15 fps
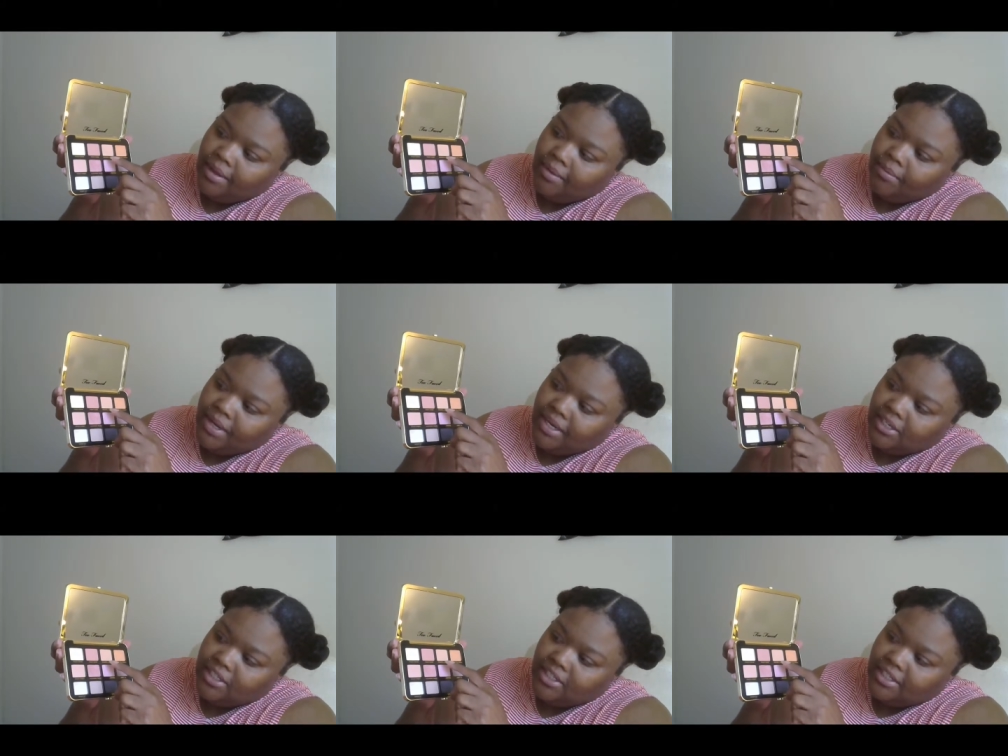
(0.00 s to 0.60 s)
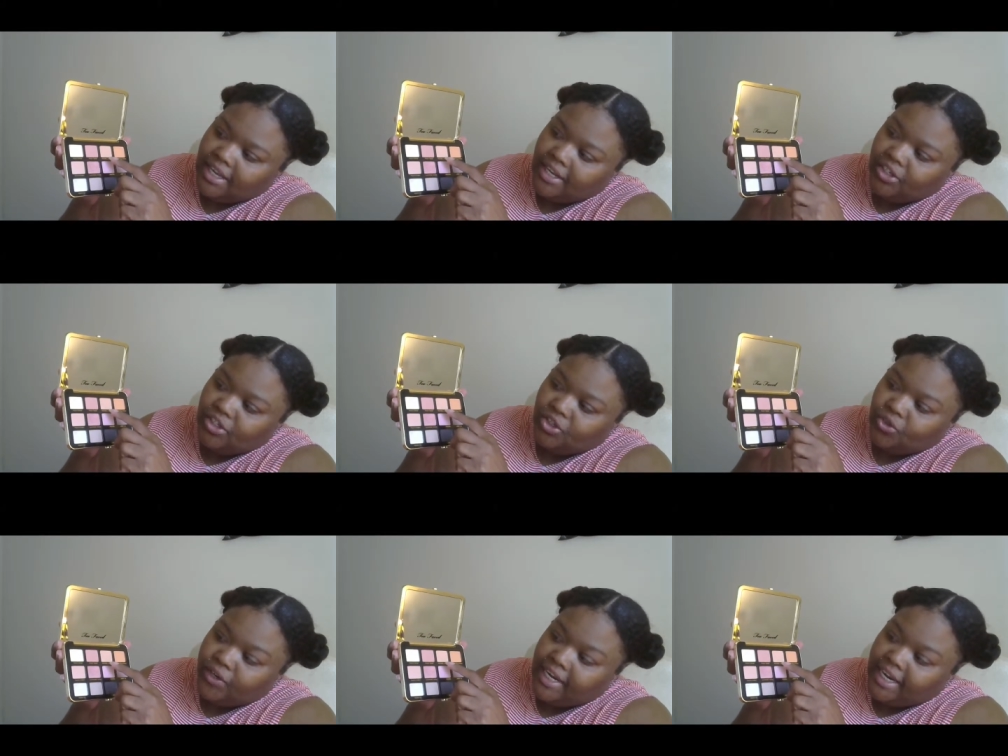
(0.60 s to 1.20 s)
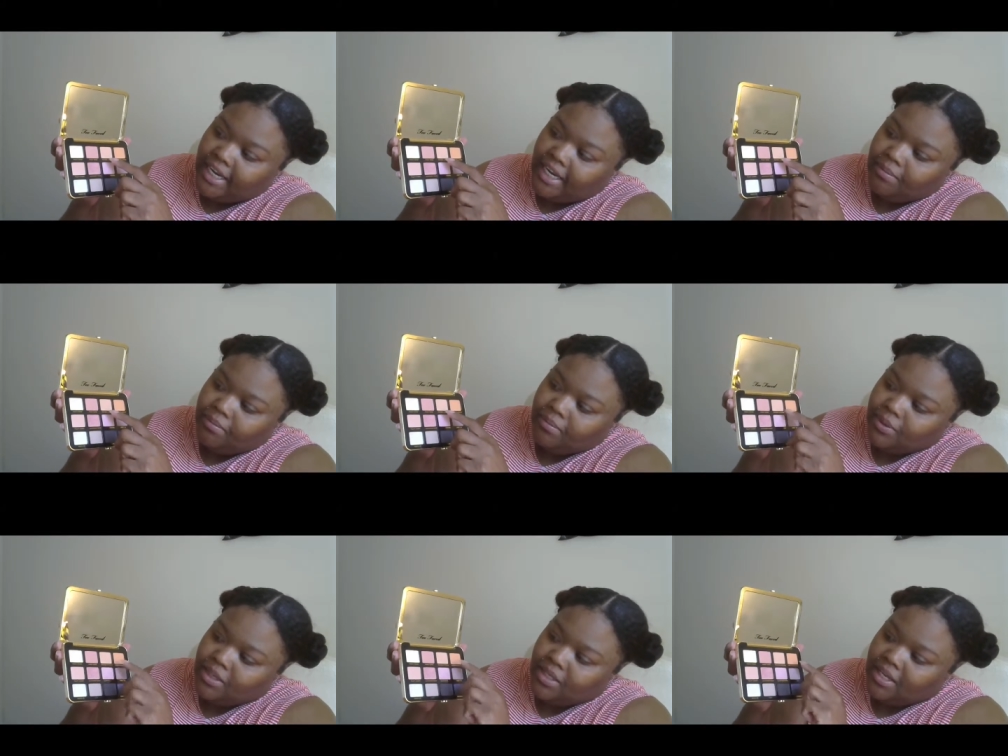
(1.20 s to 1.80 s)
peaches and
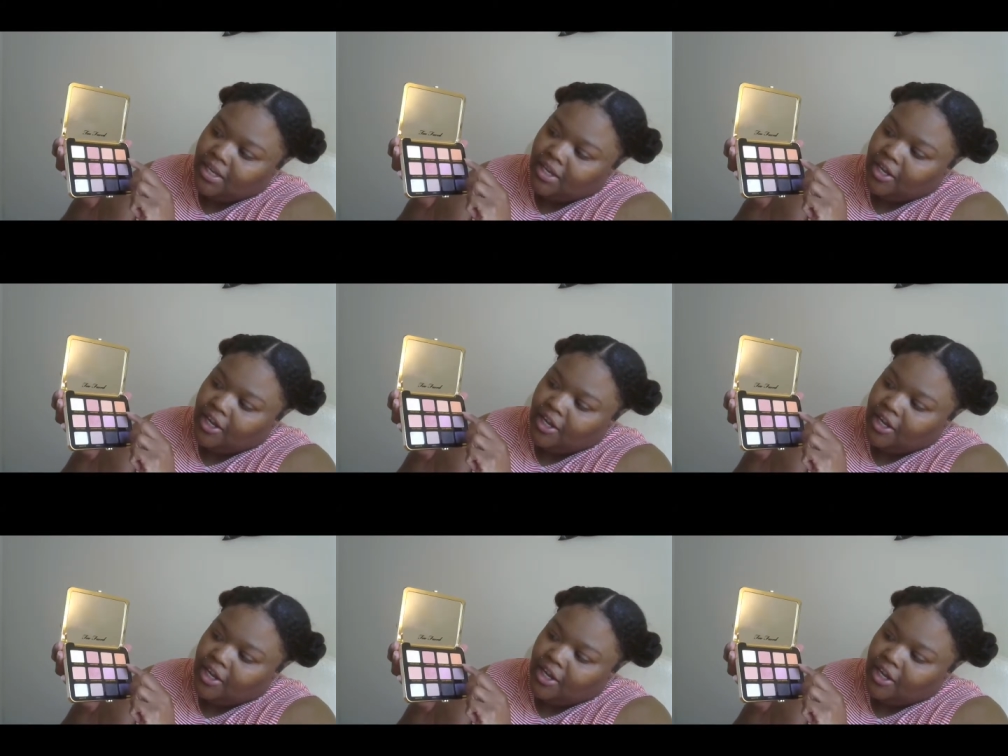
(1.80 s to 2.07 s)
dreams,